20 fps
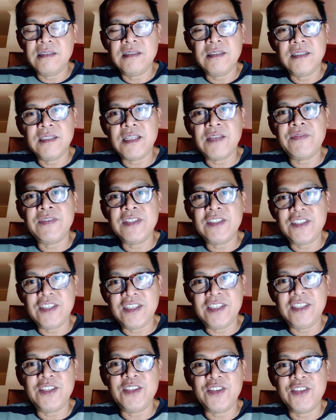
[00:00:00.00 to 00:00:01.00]

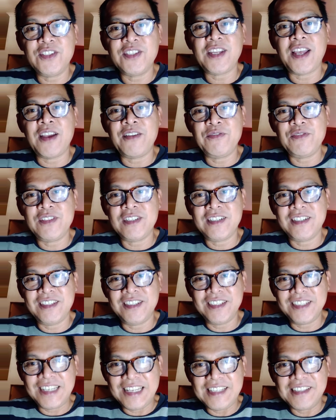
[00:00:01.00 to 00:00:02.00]
17 years after
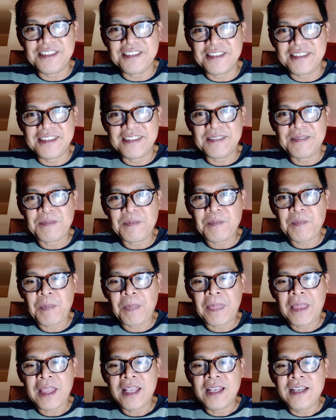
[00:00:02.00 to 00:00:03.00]
her death.
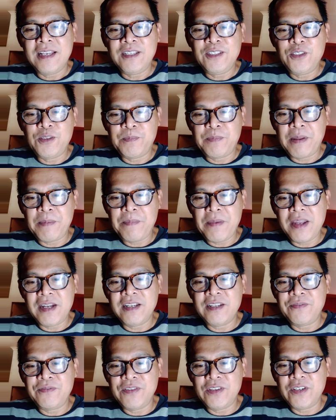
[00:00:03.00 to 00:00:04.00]
To prepare
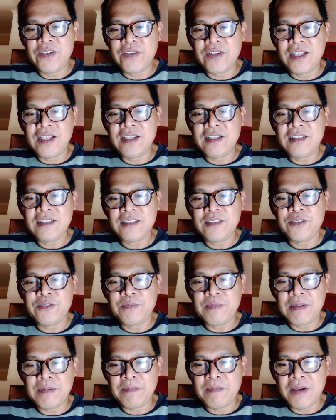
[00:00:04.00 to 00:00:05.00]
the funeral of
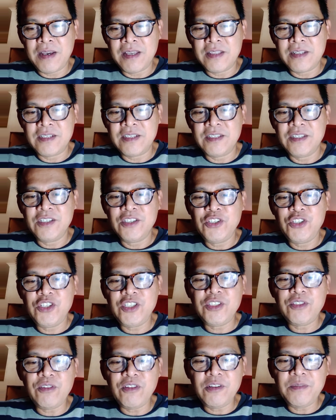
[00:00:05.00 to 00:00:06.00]
my mother. She
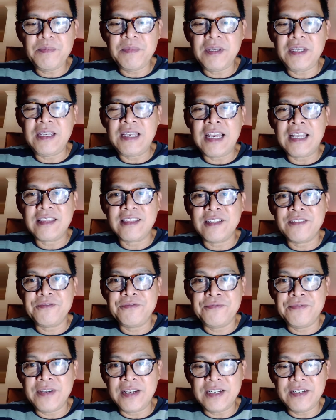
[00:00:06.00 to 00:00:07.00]
told me at that
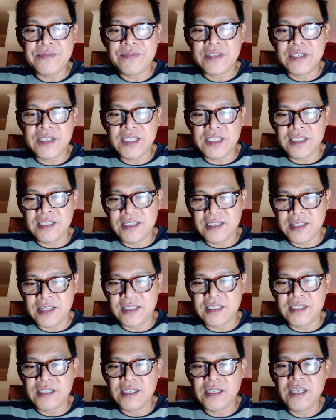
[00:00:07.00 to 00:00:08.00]
very, very
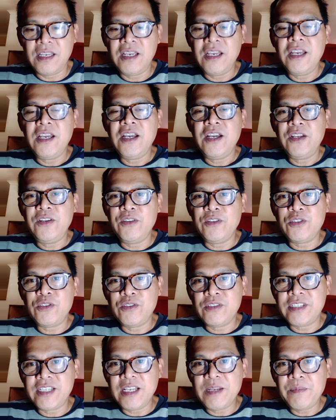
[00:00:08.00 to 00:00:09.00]
instant not
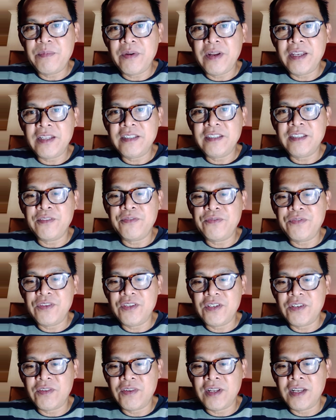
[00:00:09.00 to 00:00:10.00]
to celebrate the
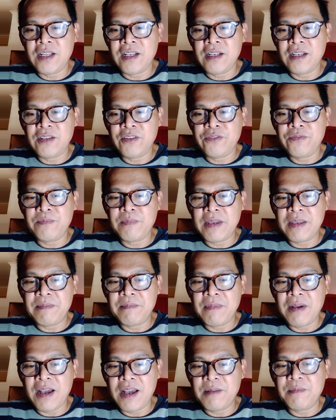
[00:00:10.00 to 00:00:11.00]
funeral of my
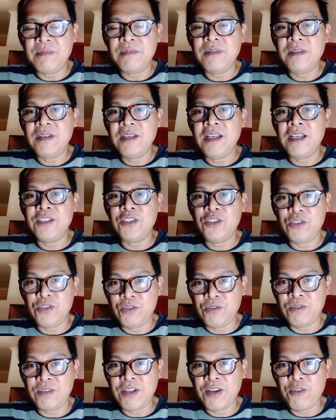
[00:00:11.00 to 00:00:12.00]
mom and to
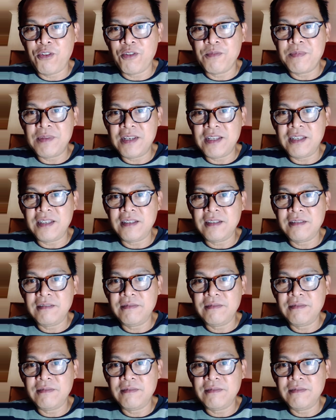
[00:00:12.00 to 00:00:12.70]
do the homily.